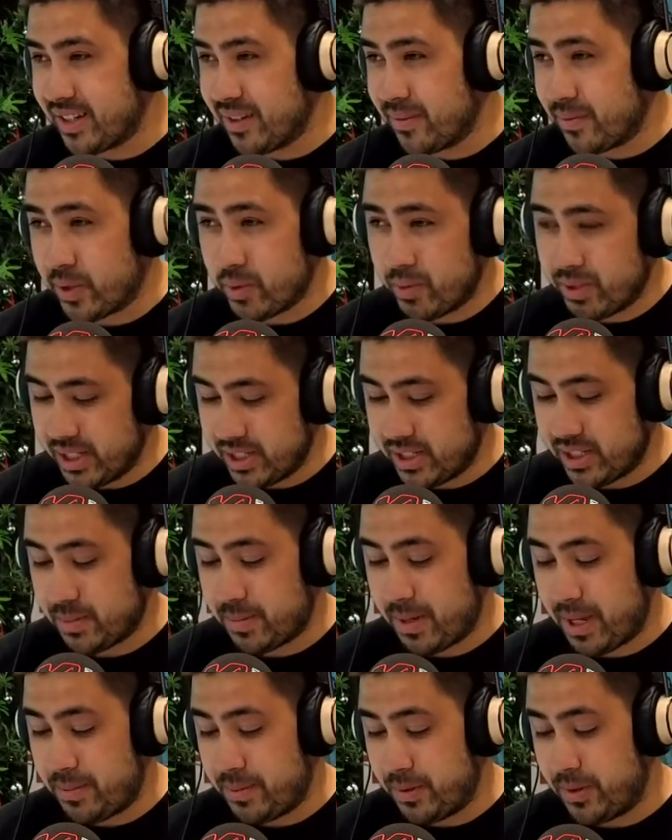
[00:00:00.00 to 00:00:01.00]
For the religious
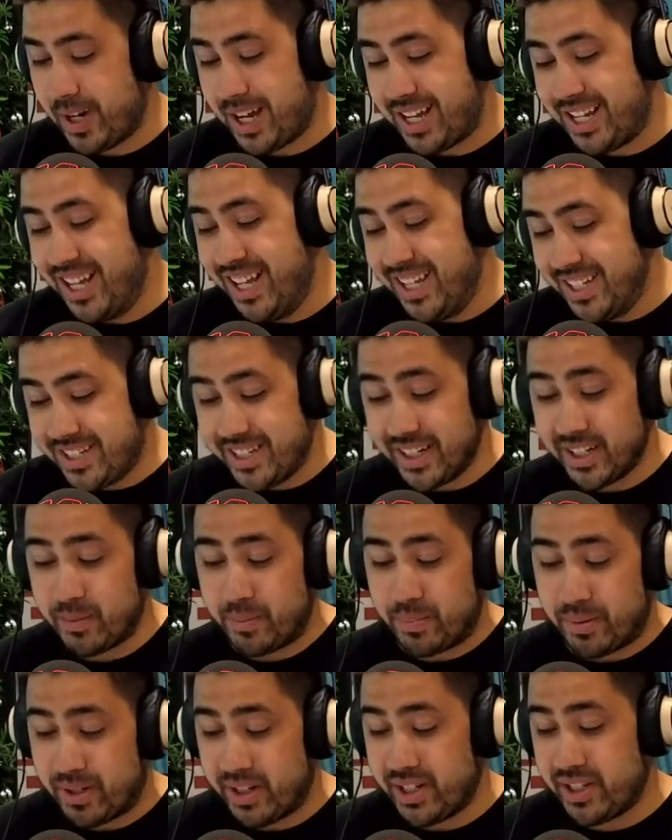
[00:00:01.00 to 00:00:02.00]
people,
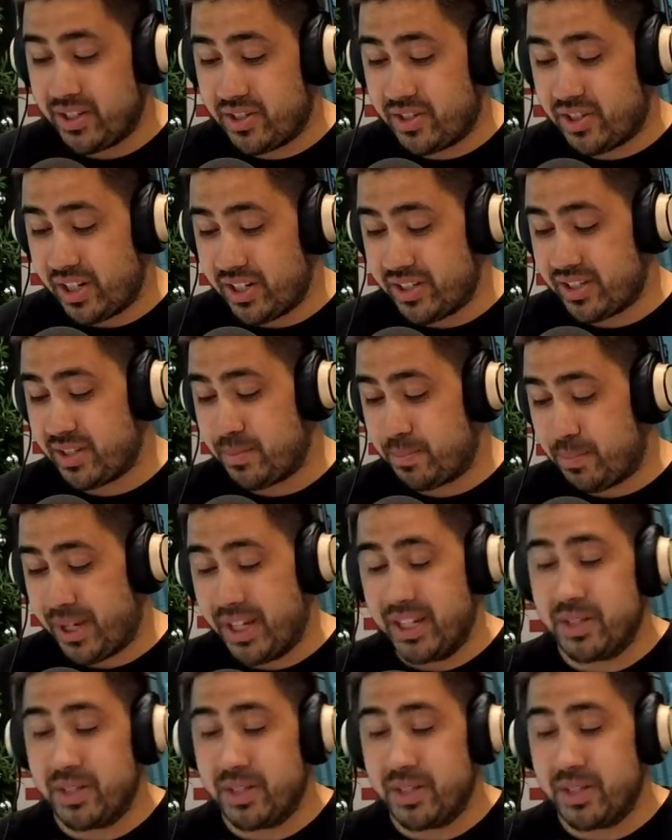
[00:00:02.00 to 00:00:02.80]
there's